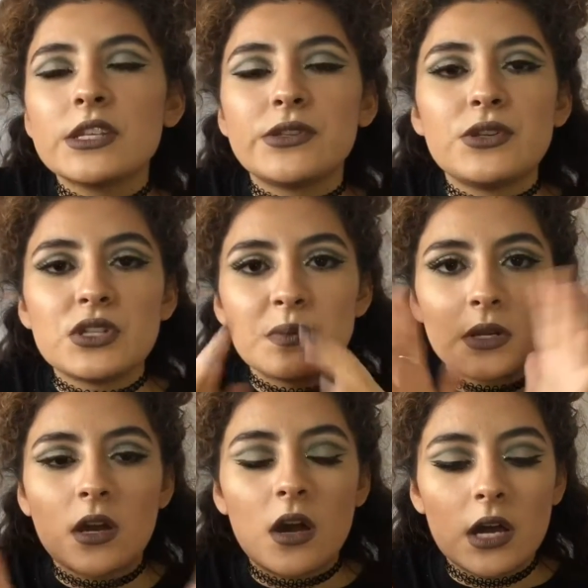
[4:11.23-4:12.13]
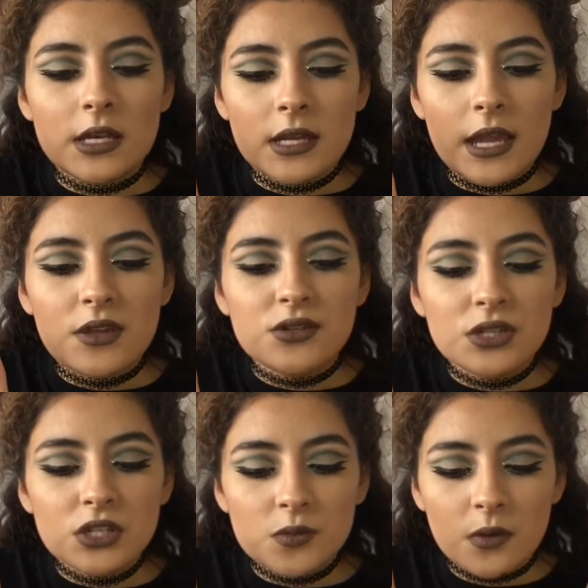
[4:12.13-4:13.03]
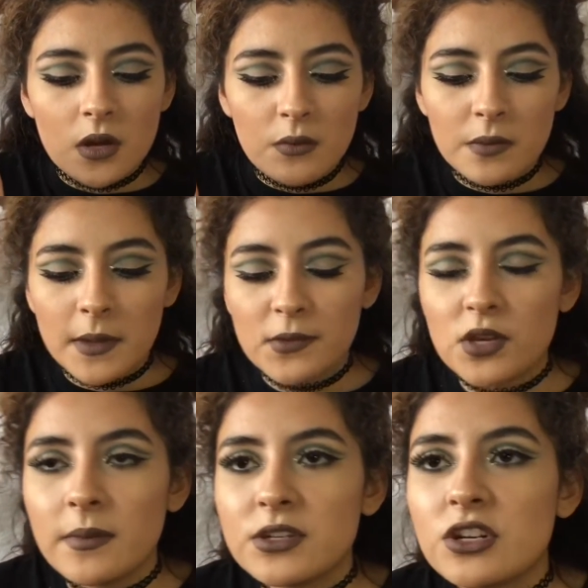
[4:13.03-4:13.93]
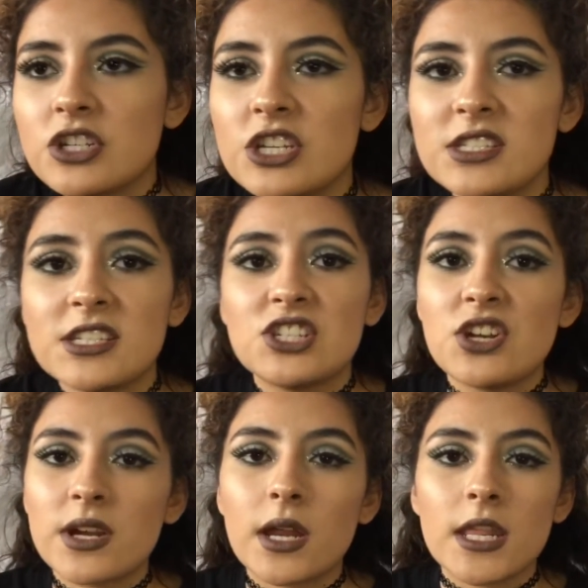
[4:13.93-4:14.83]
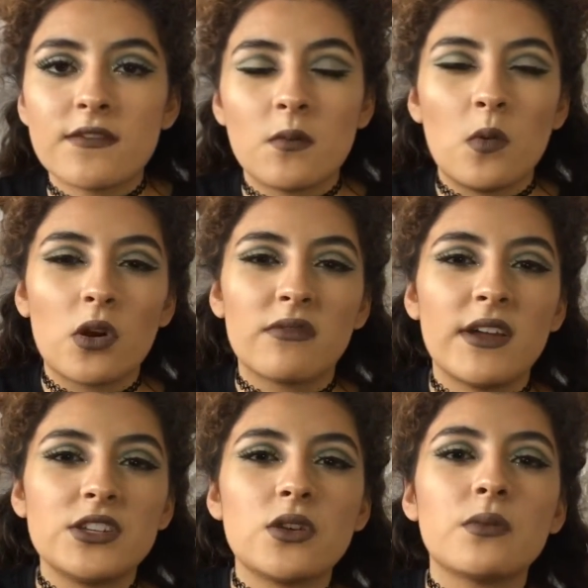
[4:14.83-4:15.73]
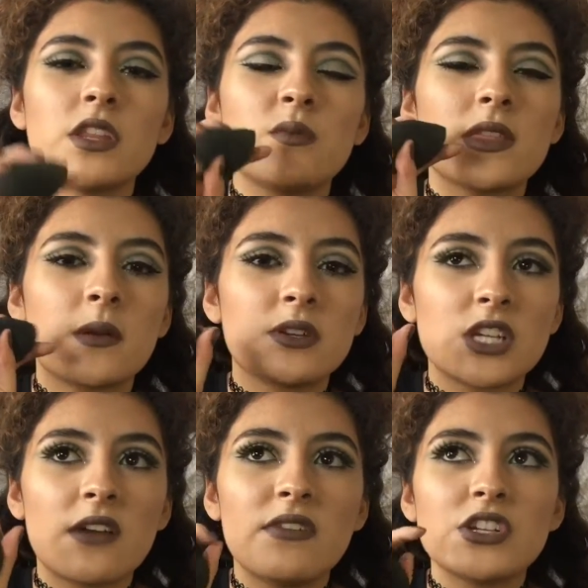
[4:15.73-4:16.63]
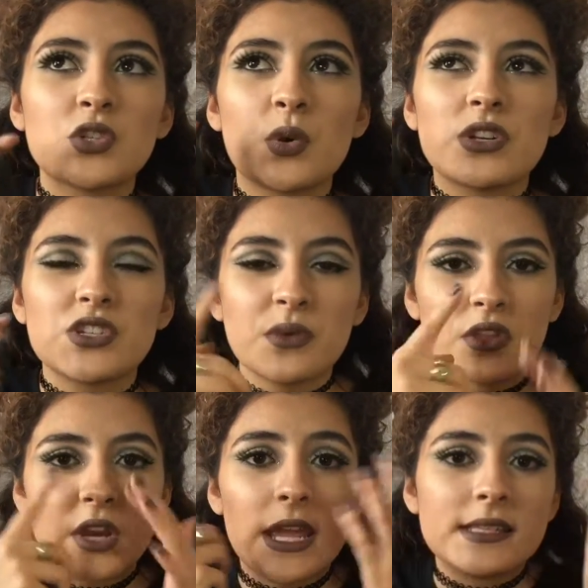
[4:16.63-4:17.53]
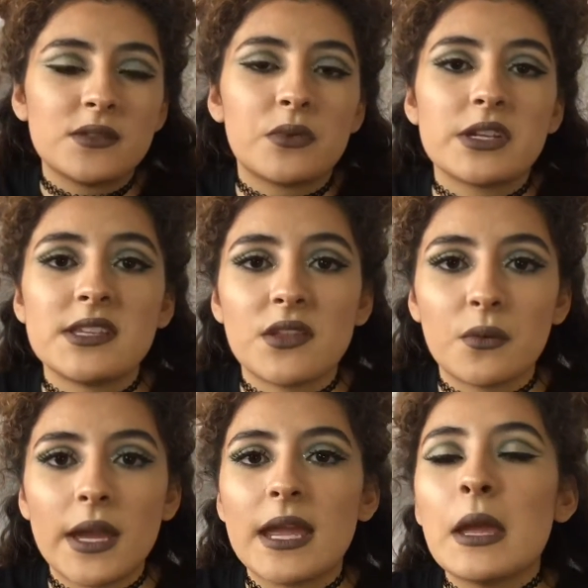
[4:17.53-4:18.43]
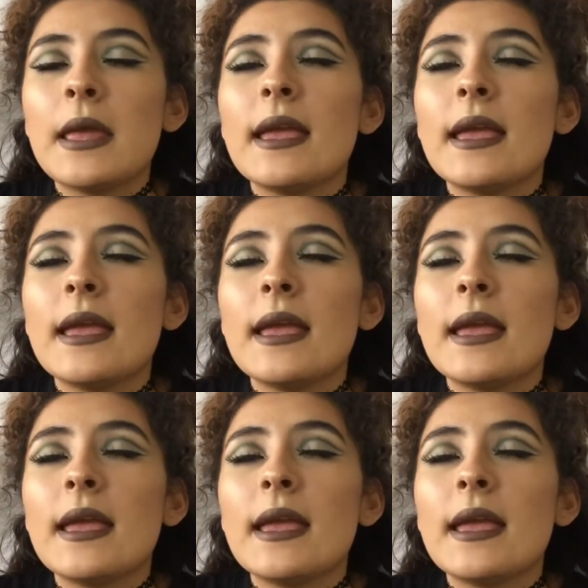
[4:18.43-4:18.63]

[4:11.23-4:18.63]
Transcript: So you just put it on. I usually just put it on with my beauty blender just to sheer it out even more if I don't really want that much coverage, or just with your hands. It works either way.